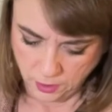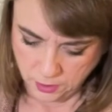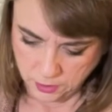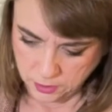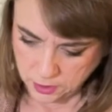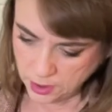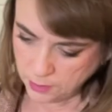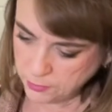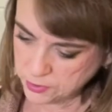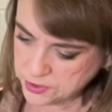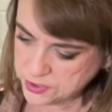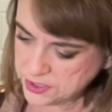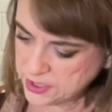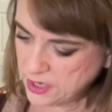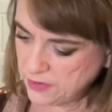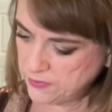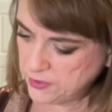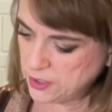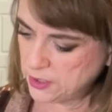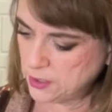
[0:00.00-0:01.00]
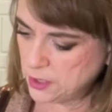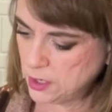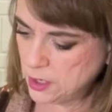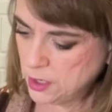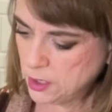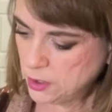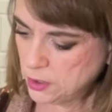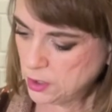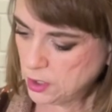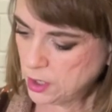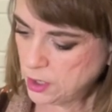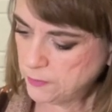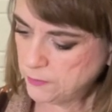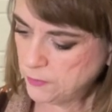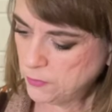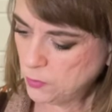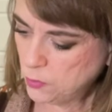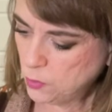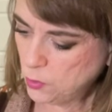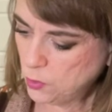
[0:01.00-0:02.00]
Number seven,
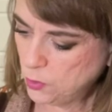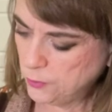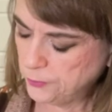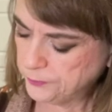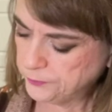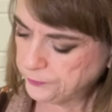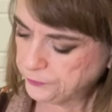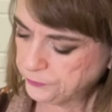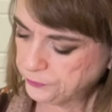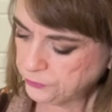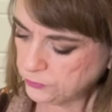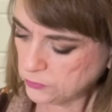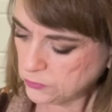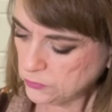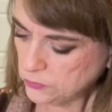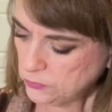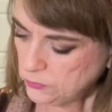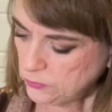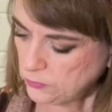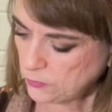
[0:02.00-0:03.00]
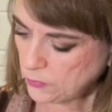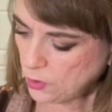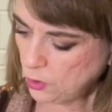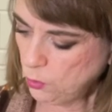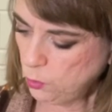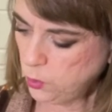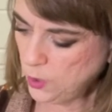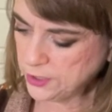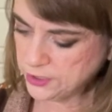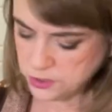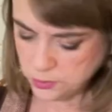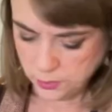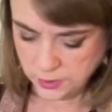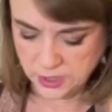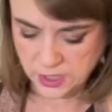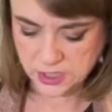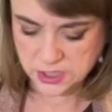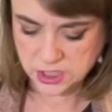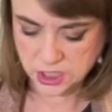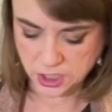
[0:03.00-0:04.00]
um, what do we
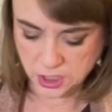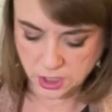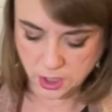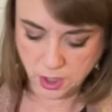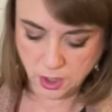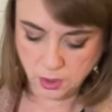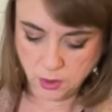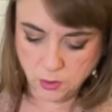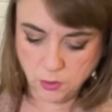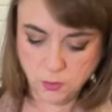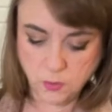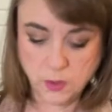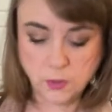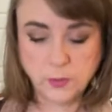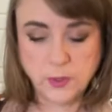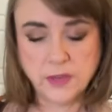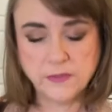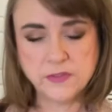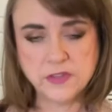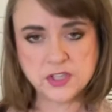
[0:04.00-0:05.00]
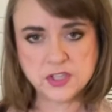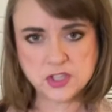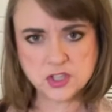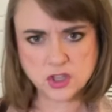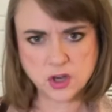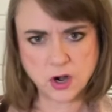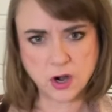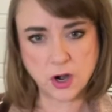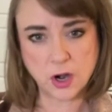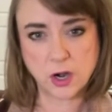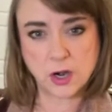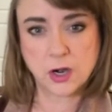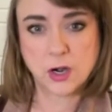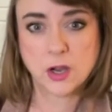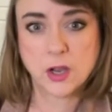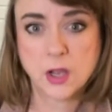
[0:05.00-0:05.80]
need to know? Well, we have the star.